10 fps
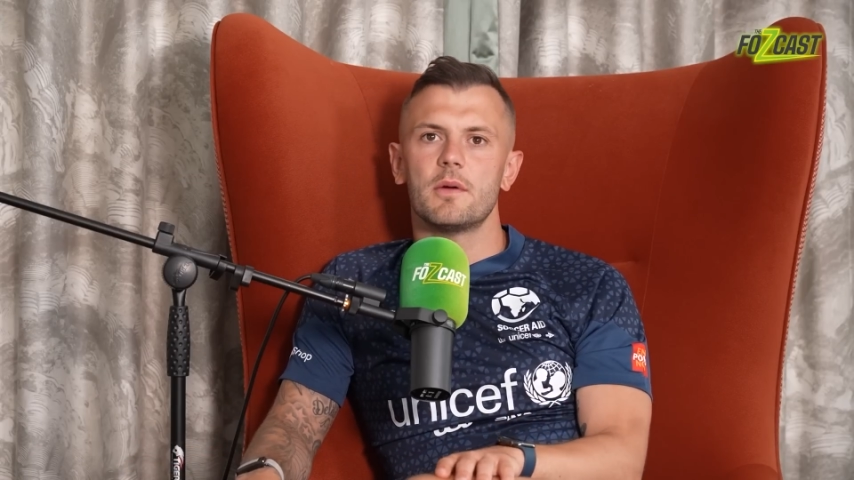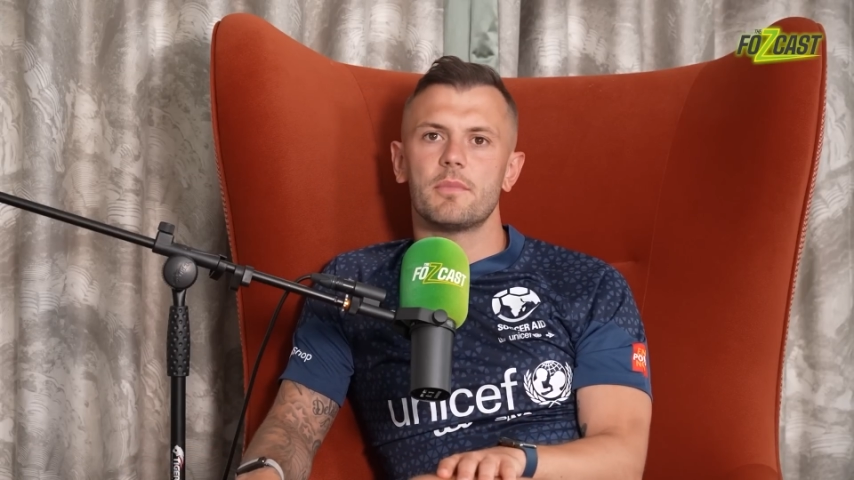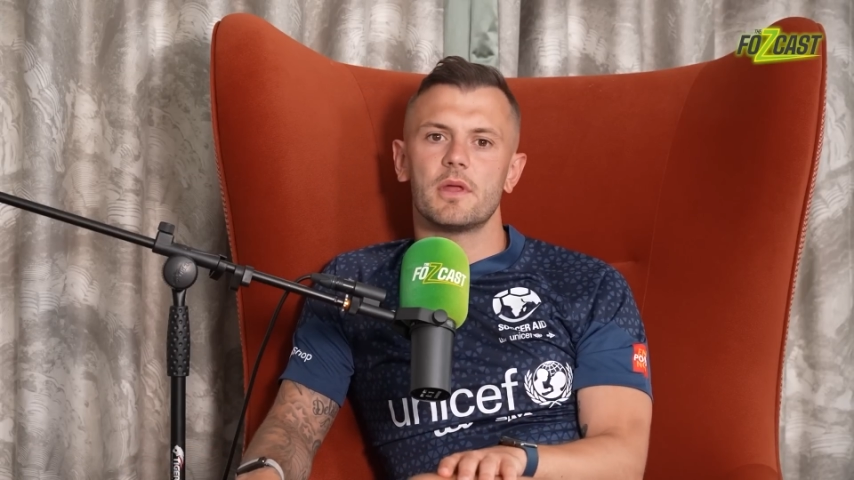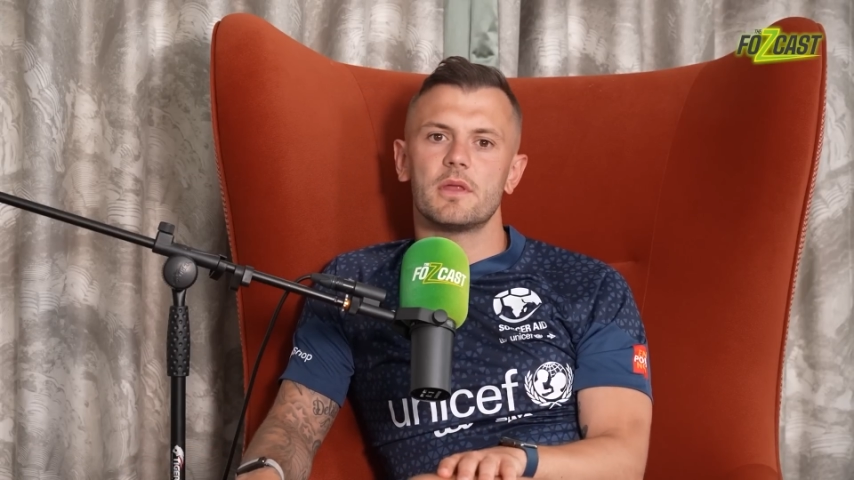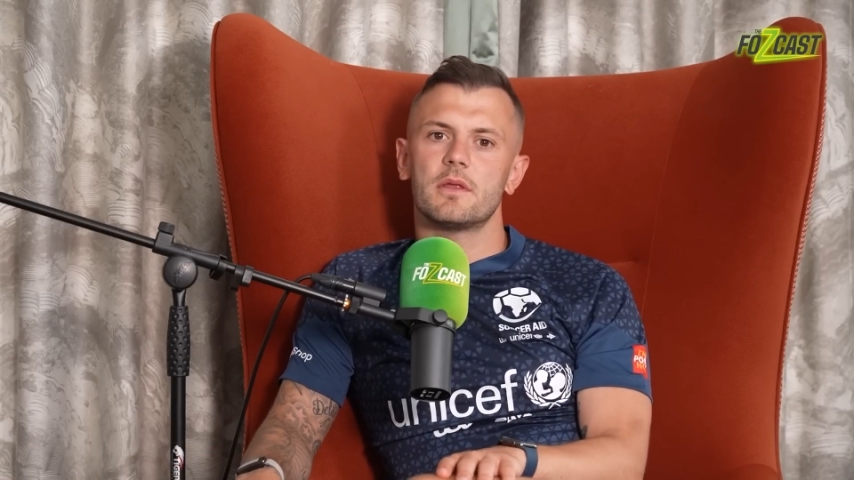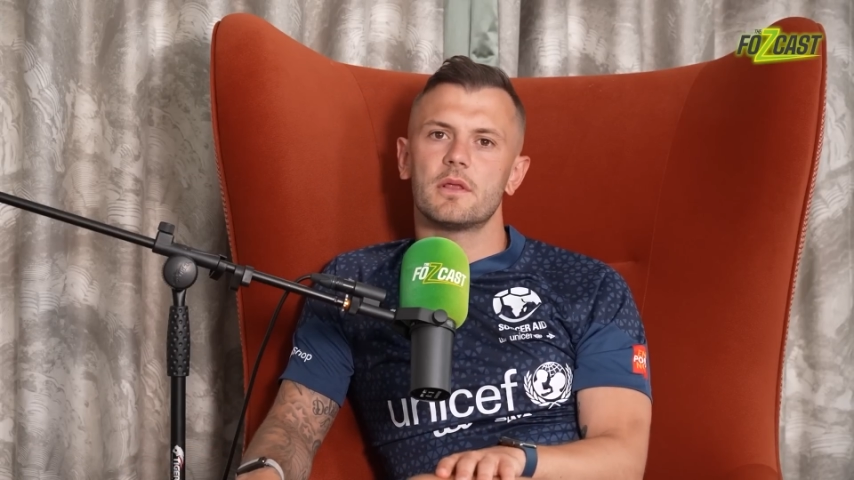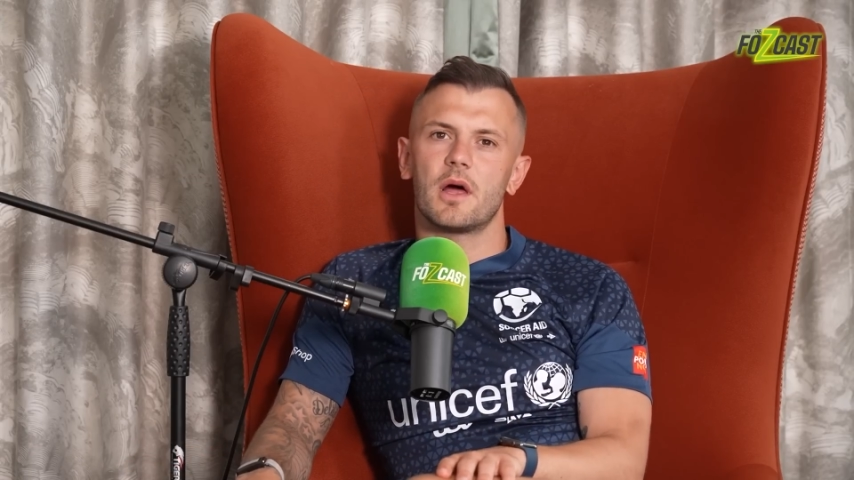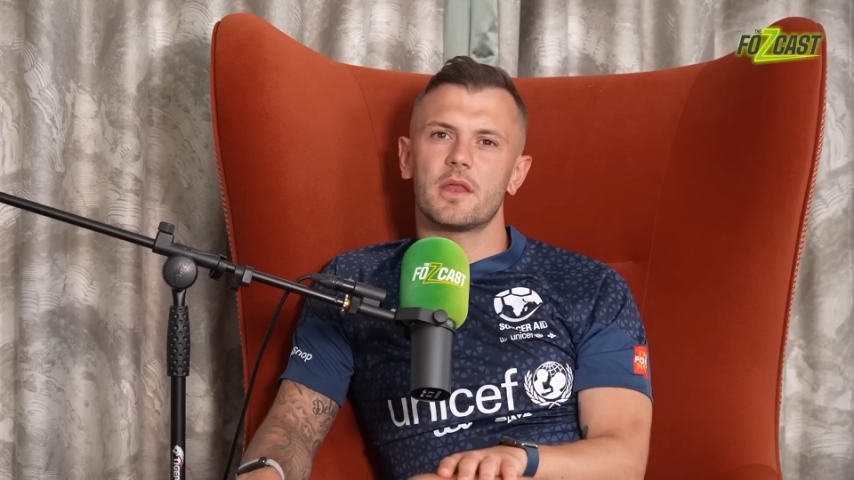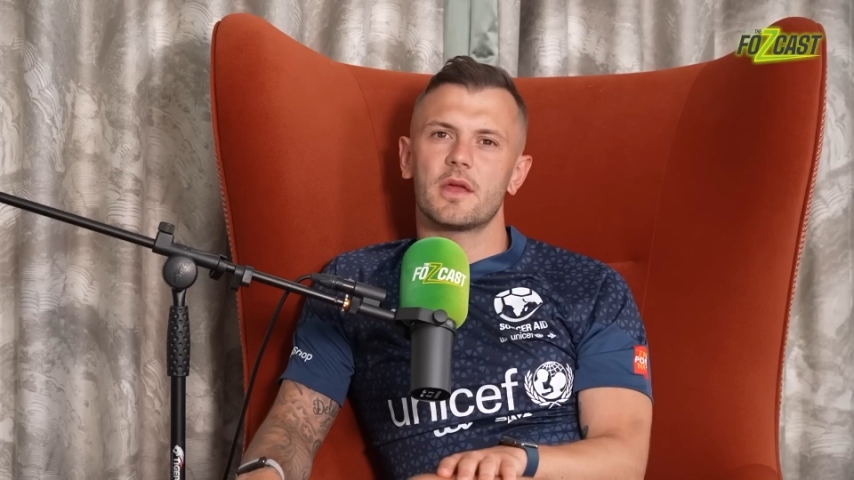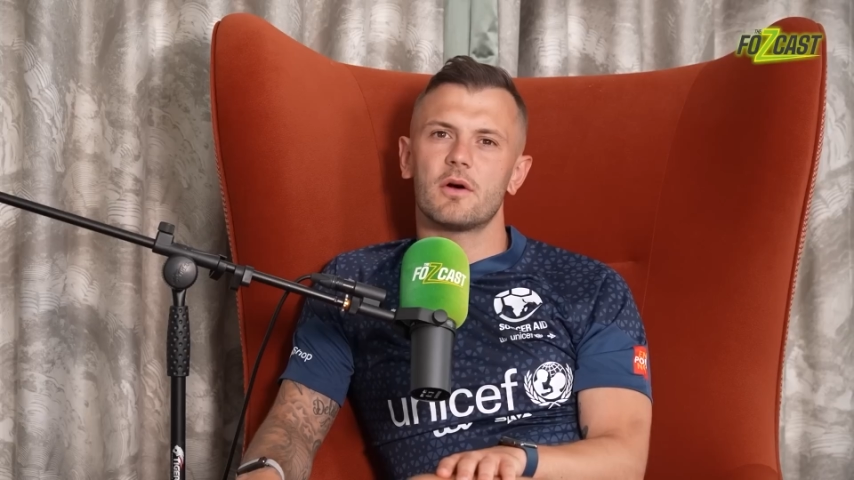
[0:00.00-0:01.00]
But
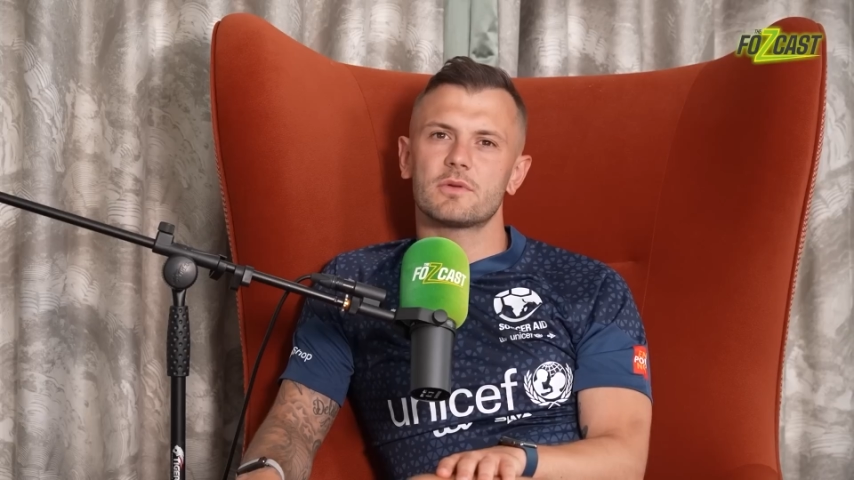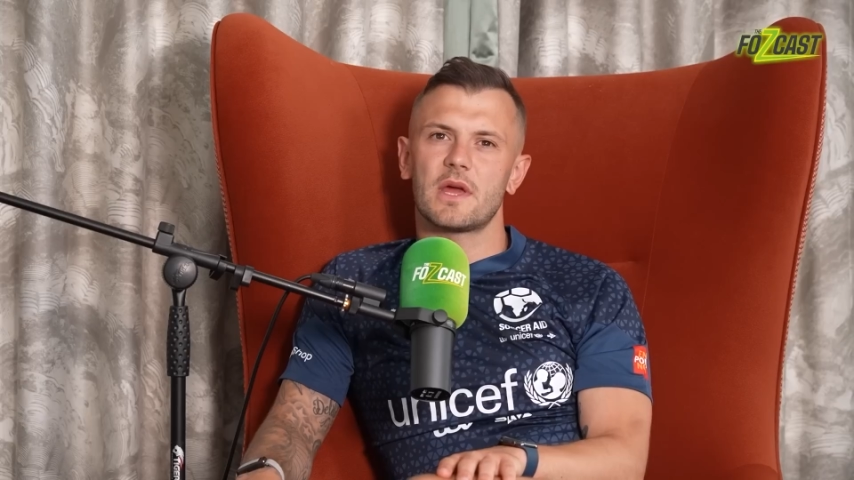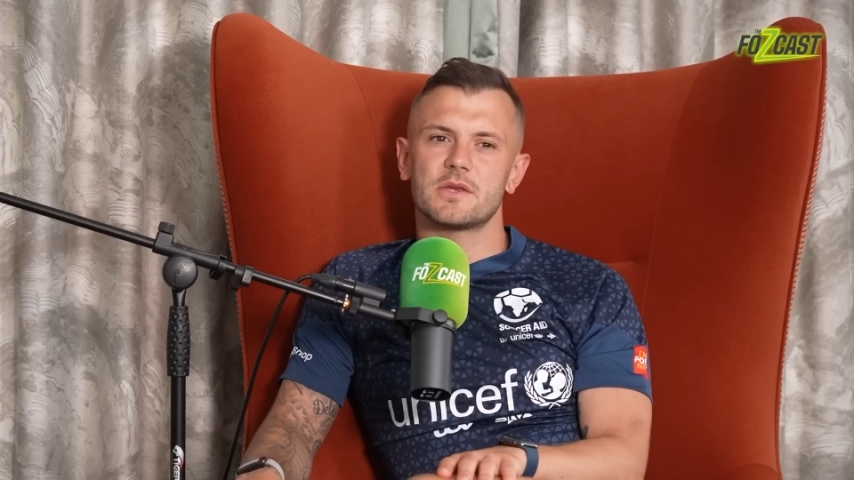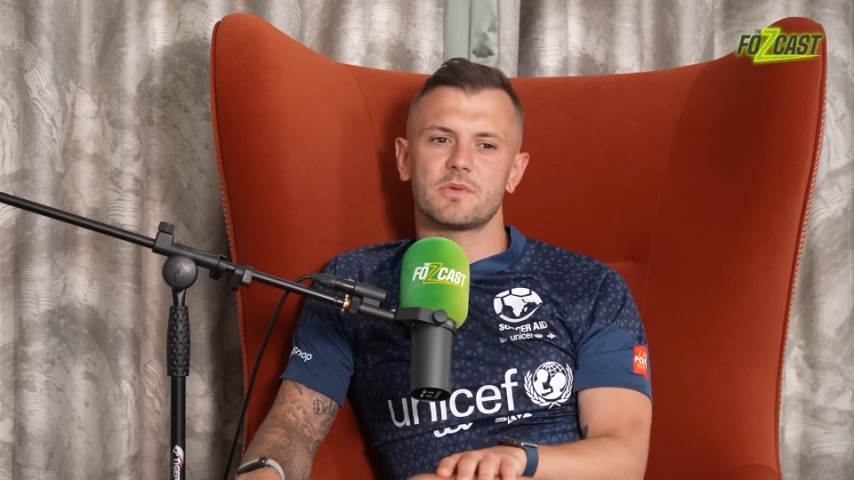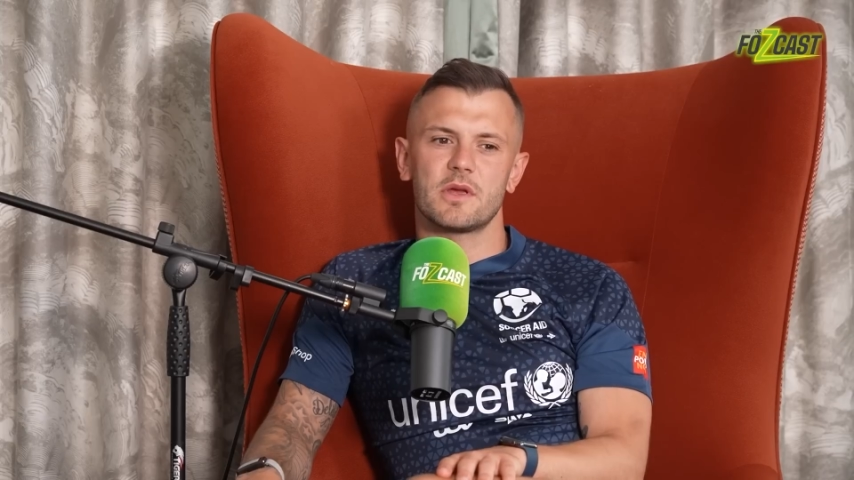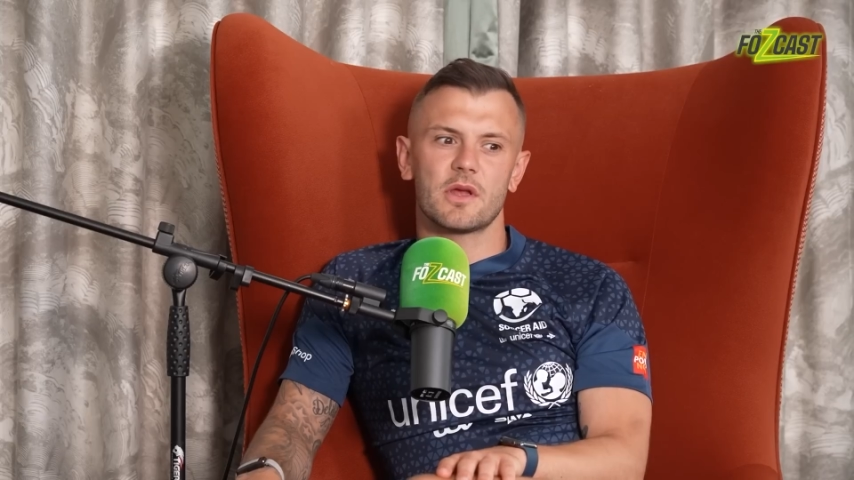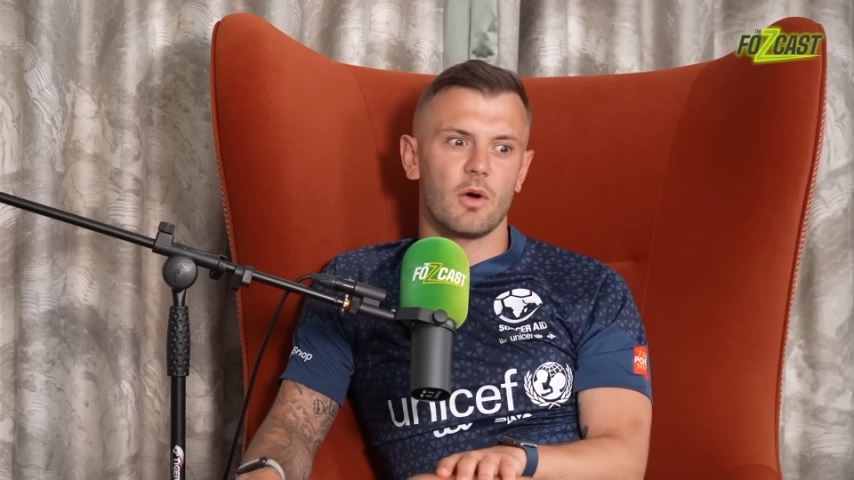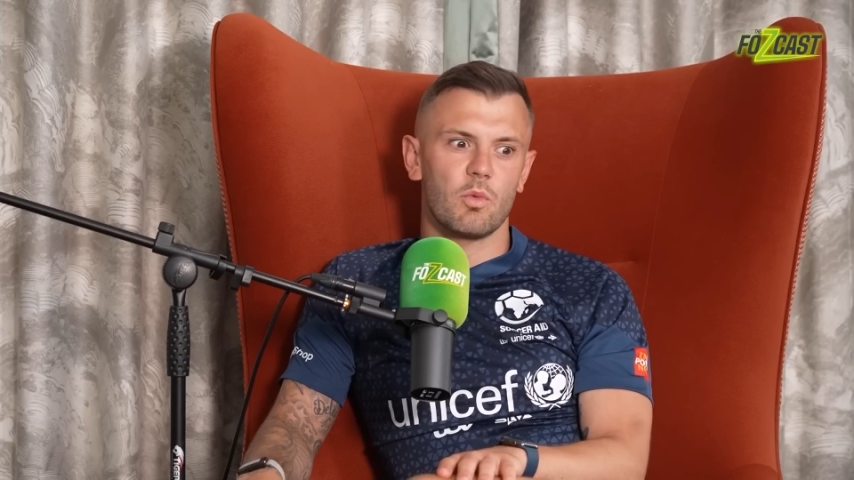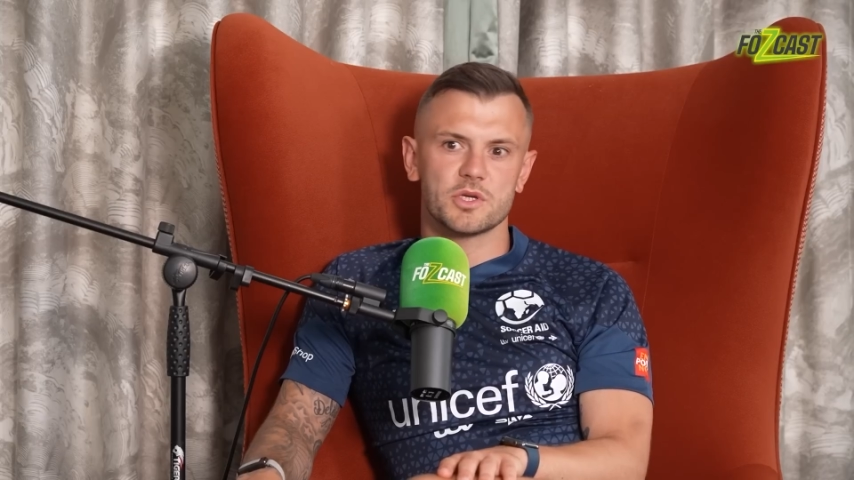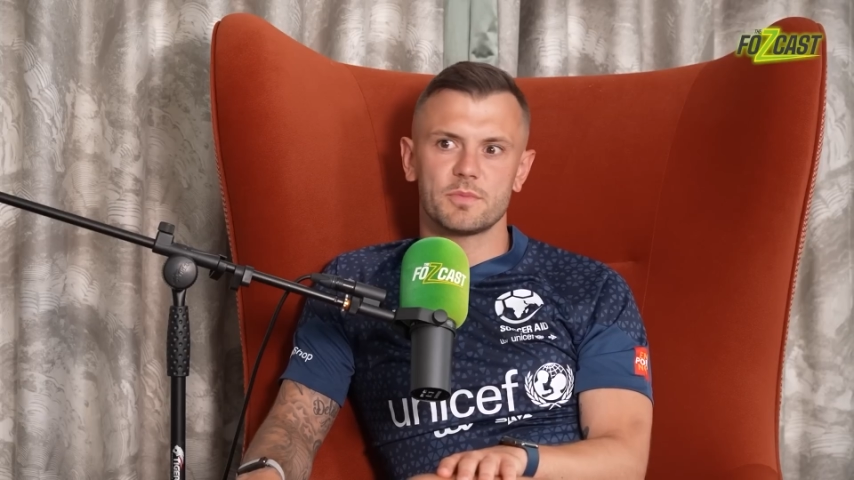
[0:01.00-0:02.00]
like the old days where you go
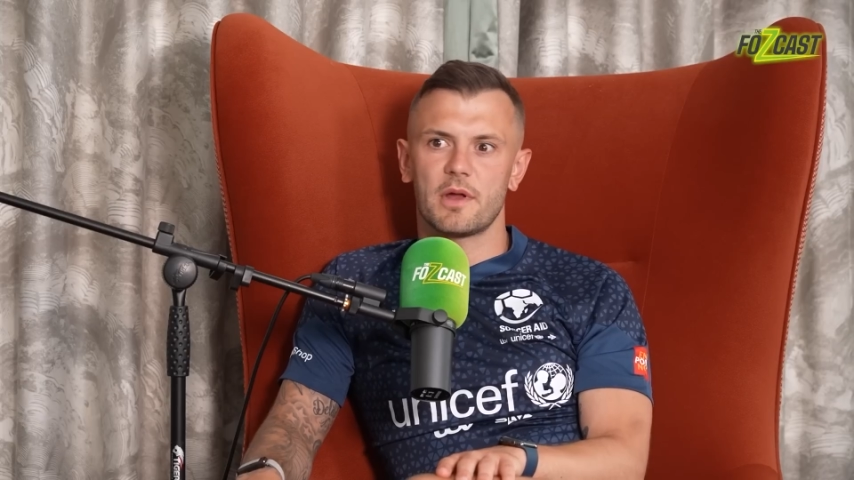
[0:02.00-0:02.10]
and watch a